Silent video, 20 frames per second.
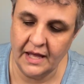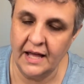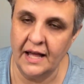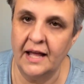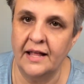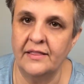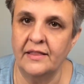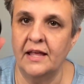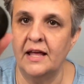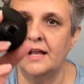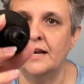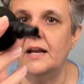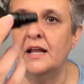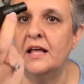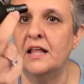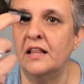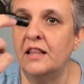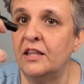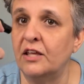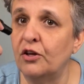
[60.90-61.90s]
And then
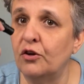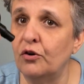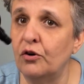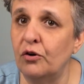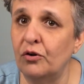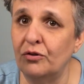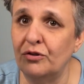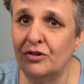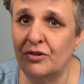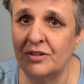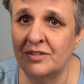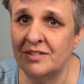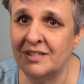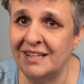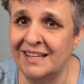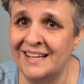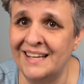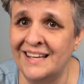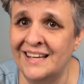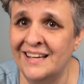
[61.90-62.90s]
the good old
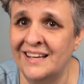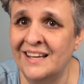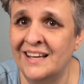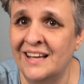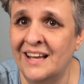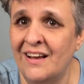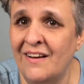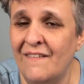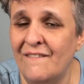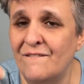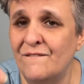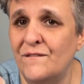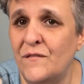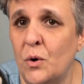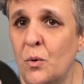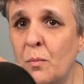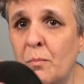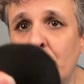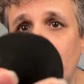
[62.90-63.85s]
trusty foam